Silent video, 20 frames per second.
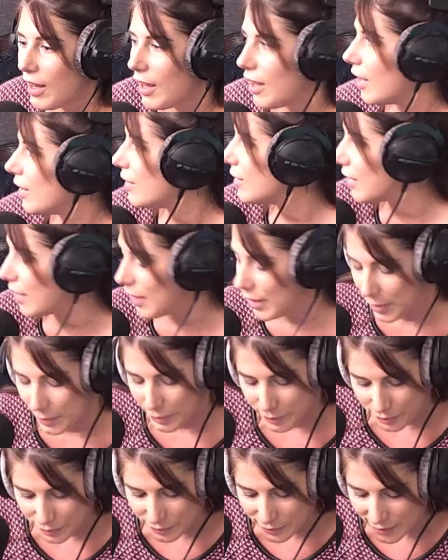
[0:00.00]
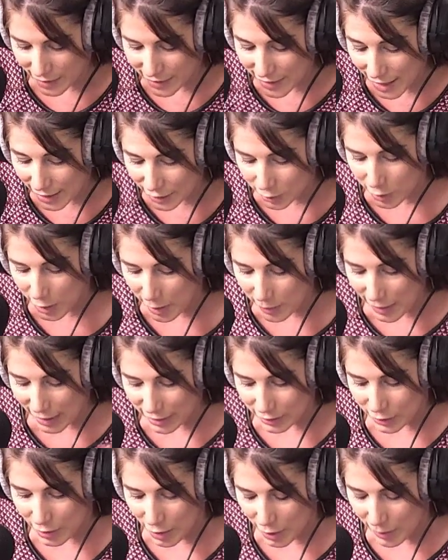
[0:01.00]
And um, yeah, to come
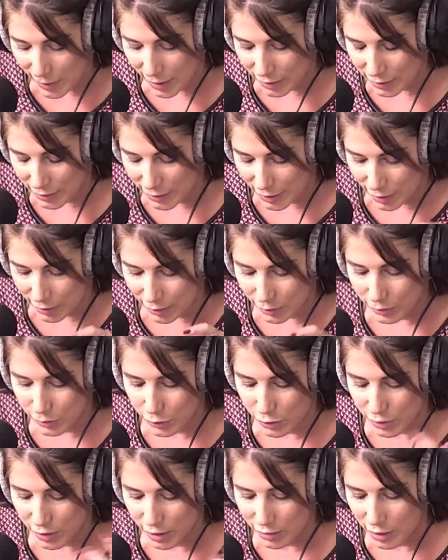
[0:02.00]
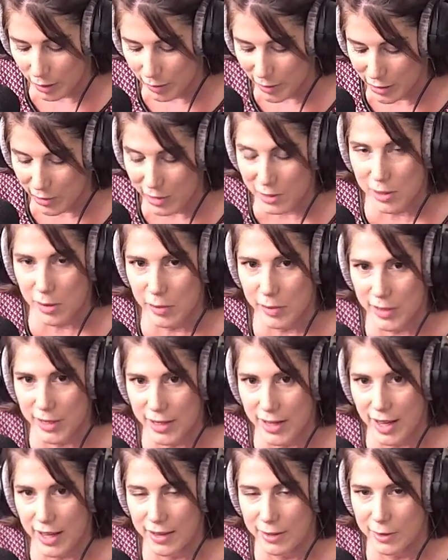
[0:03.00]
back about the, to the
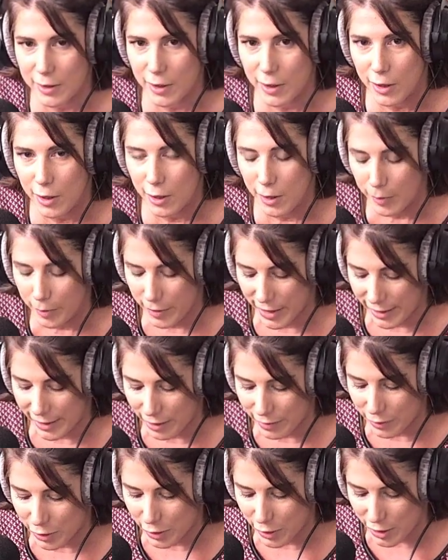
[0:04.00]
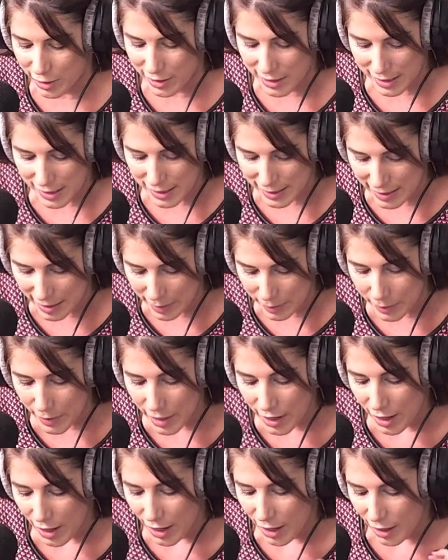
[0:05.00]
WSOP and the Player of the Year system,
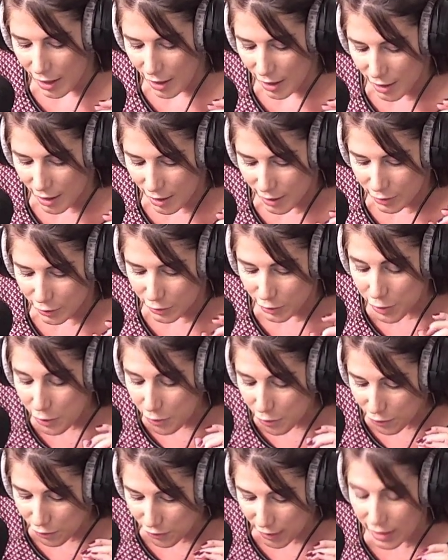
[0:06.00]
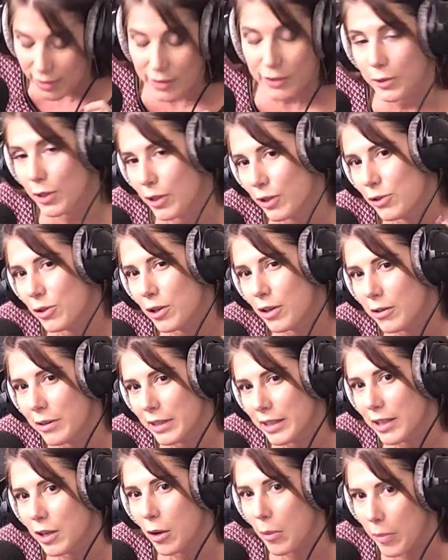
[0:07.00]
uh, do you think because you
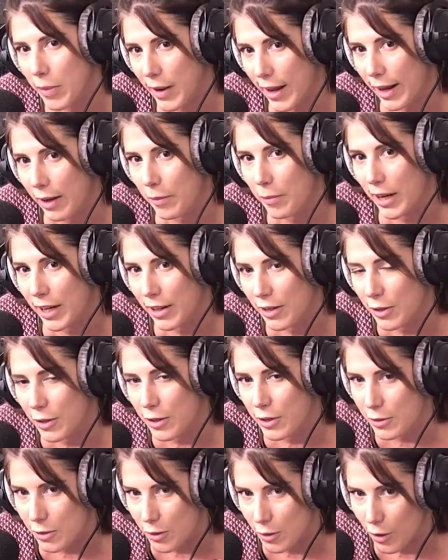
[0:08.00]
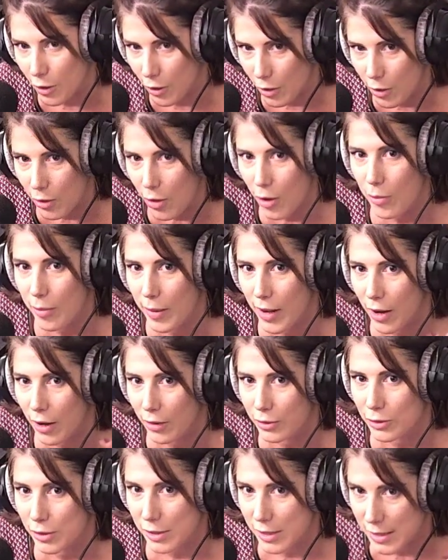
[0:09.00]
already complained many years ago
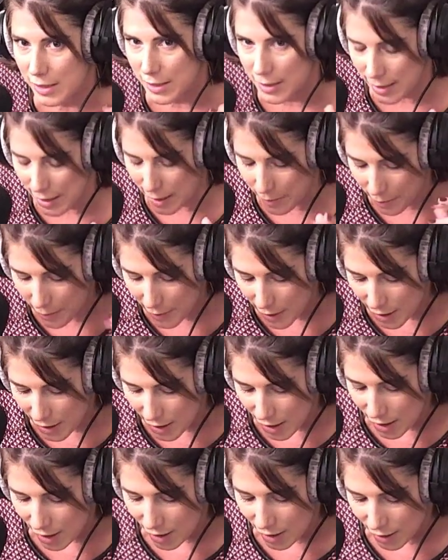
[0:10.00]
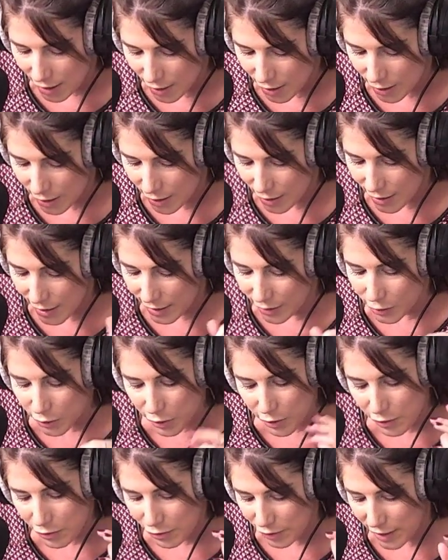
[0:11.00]
about the system, uh, and do
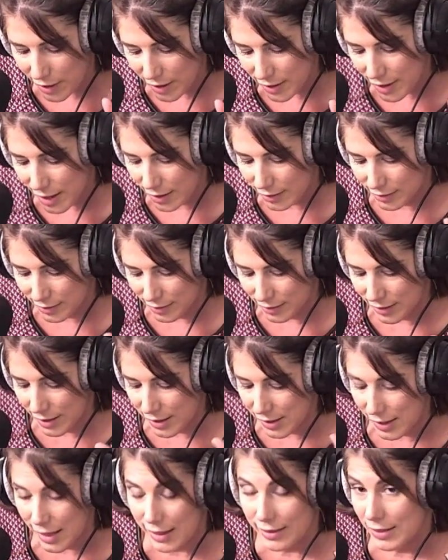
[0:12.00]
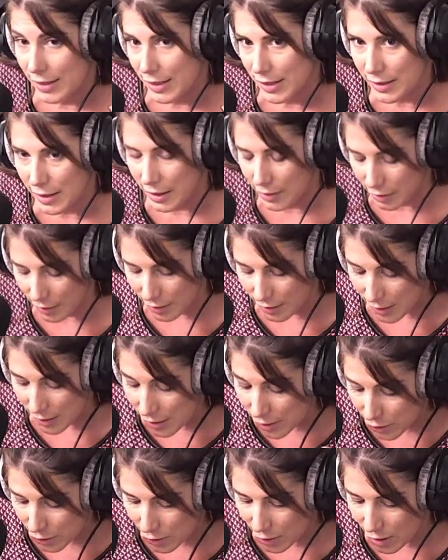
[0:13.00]
you think that this incident
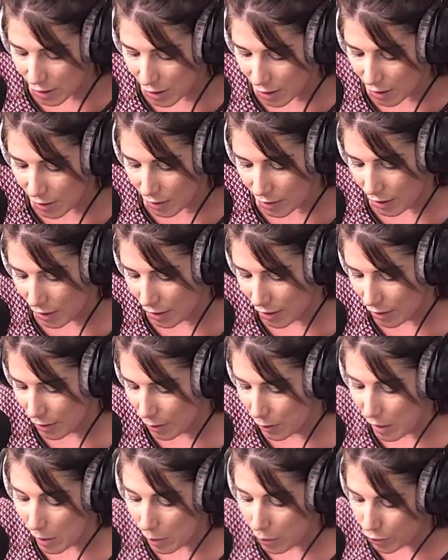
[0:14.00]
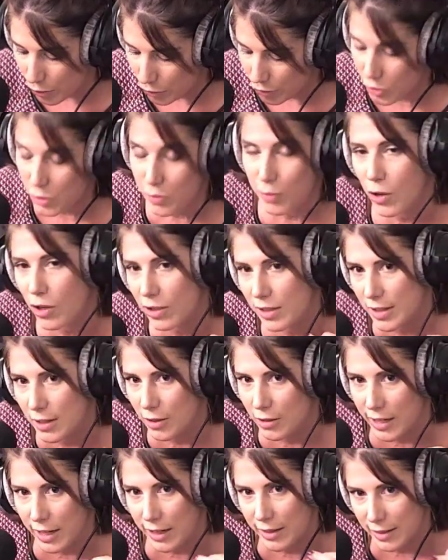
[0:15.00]
this year uh, will push more the
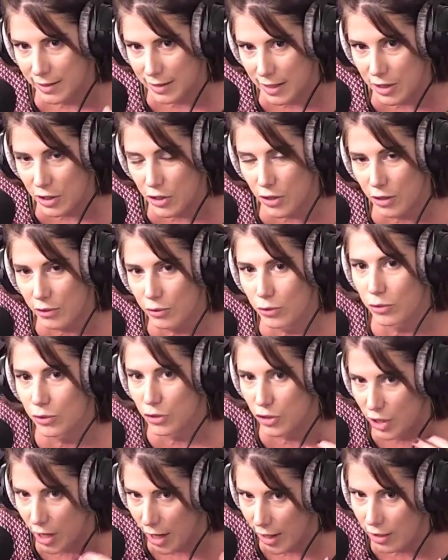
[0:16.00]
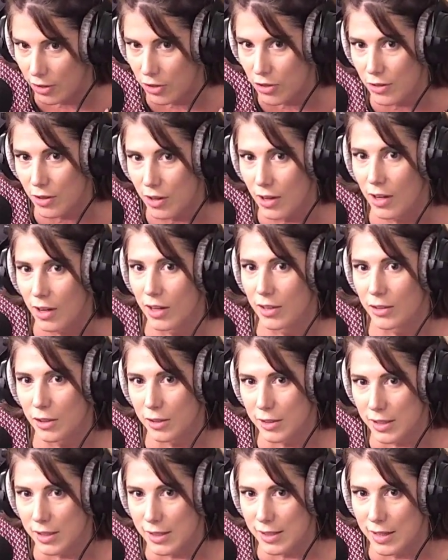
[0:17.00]
organization to change the
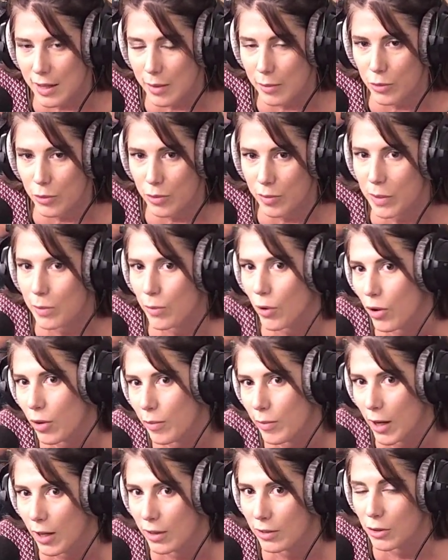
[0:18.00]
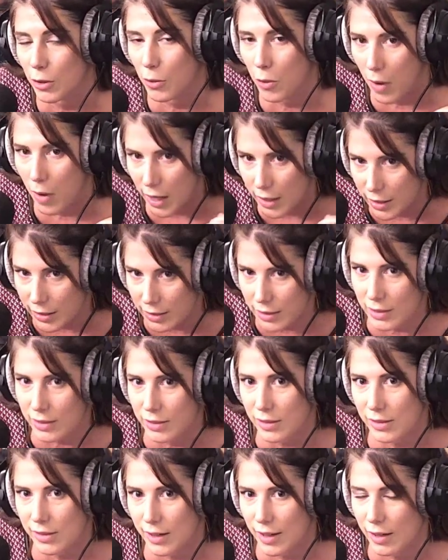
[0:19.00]
system to be more about quality
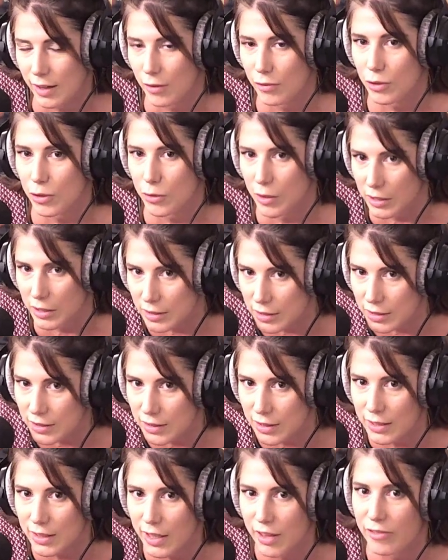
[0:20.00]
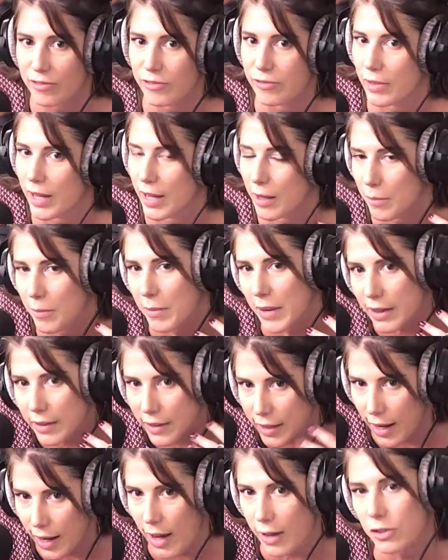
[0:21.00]
instead of quantity of, and mean
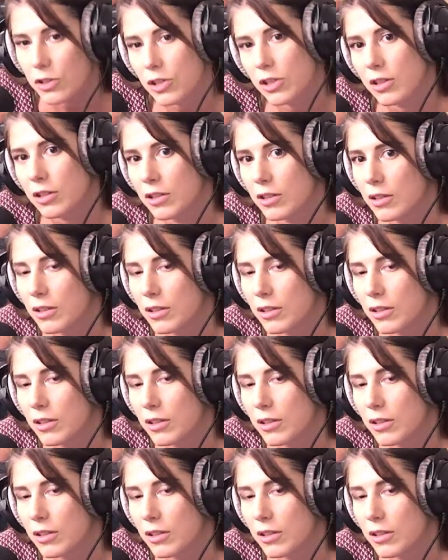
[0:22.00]
cash?